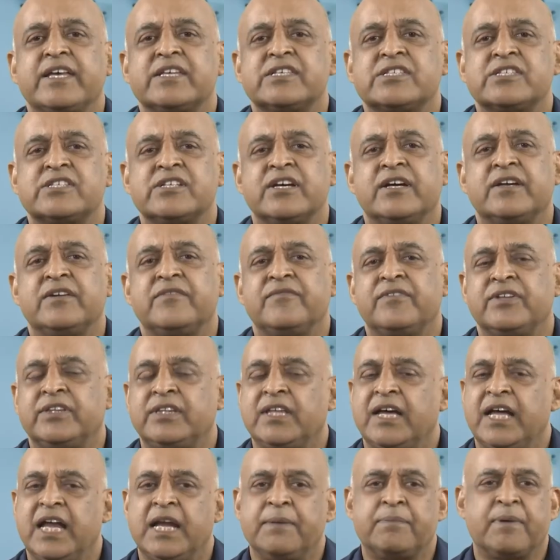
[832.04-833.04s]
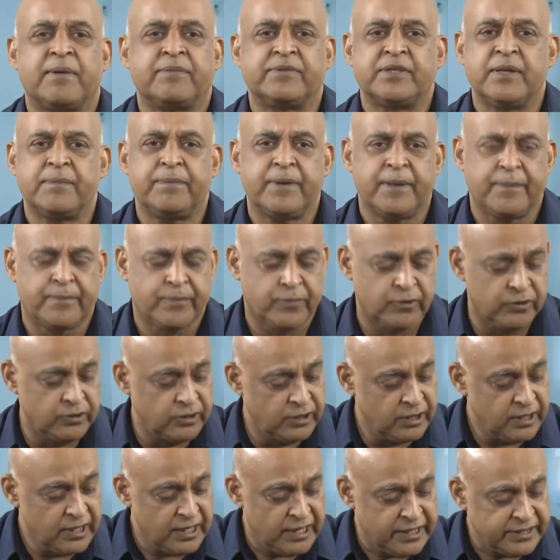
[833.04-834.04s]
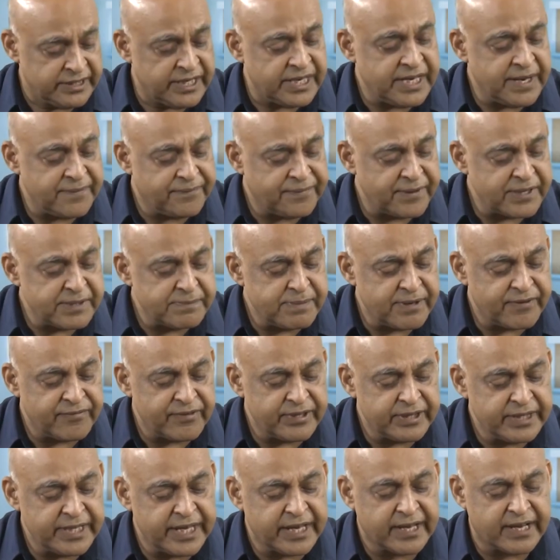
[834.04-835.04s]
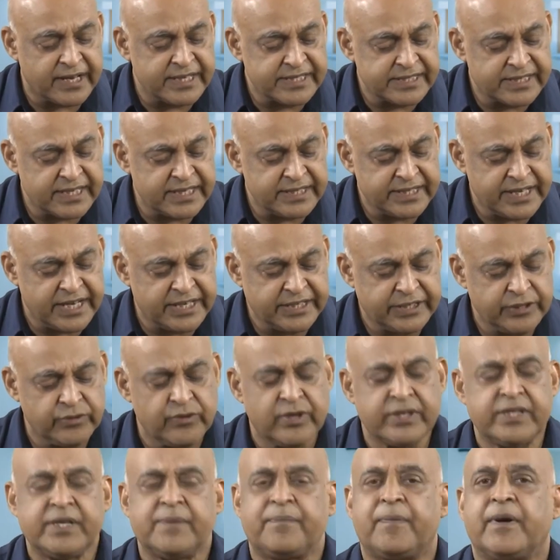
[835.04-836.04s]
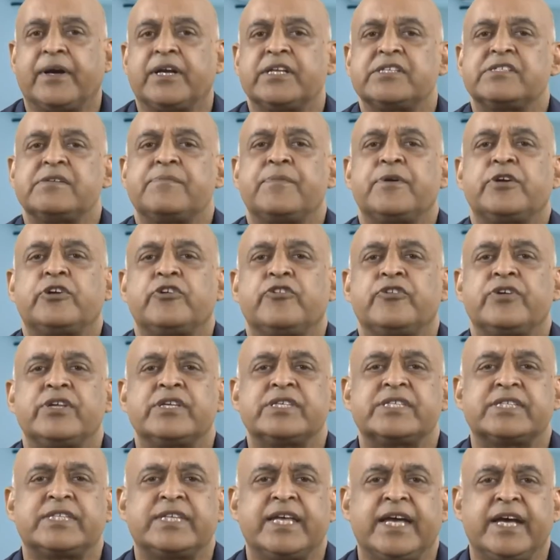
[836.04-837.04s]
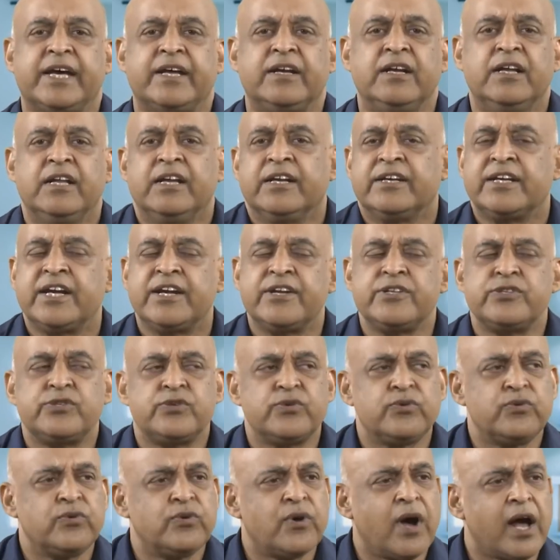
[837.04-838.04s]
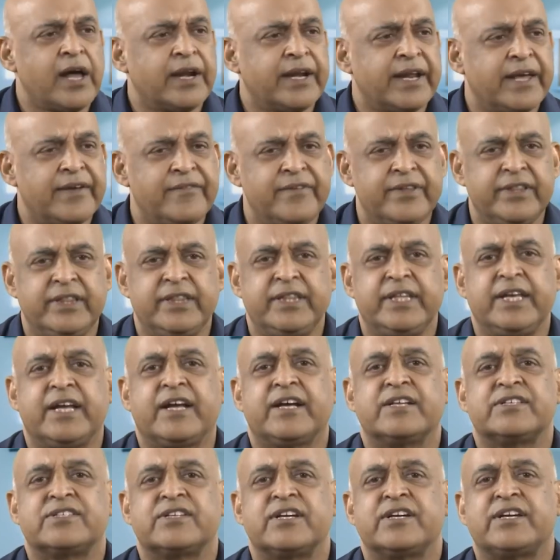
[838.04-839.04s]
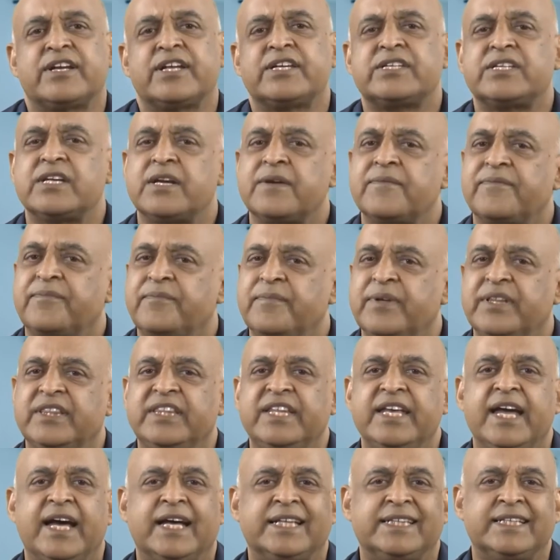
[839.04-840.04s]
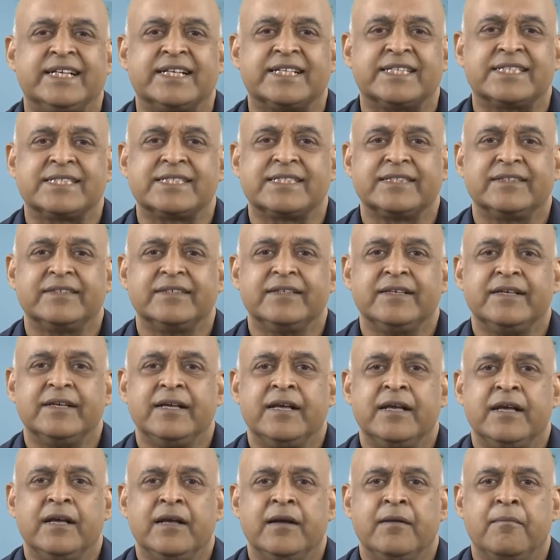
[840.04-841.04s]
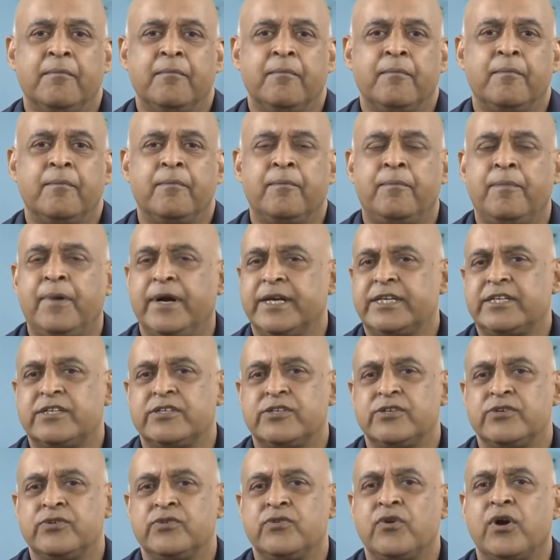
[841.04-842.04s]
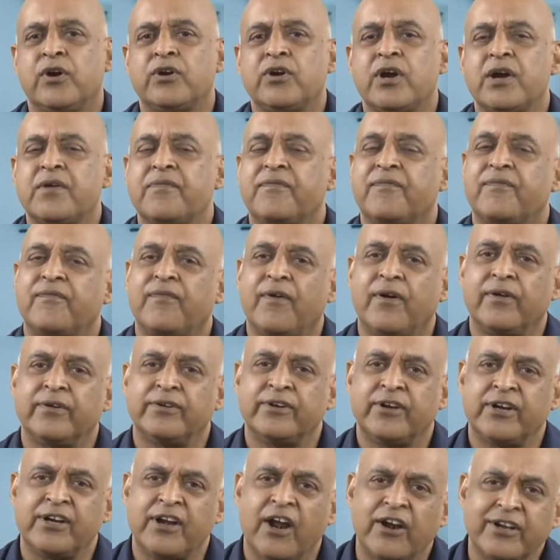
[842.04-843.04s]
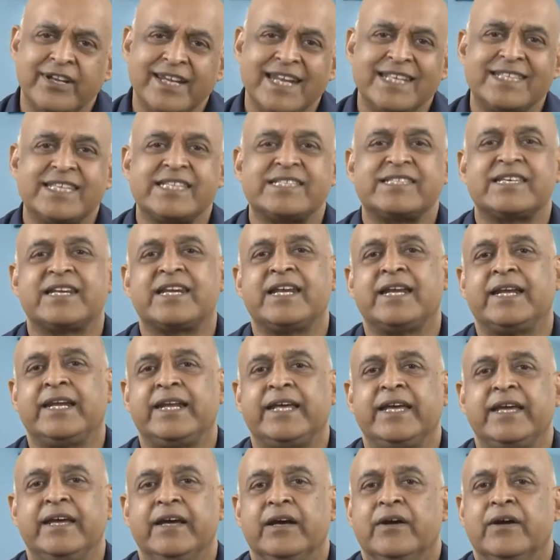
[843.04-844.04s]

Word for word: is done with the help of the people. The difference between the consultative and the participative is there, that is you are having the consultation with the others, but you are not not necessarily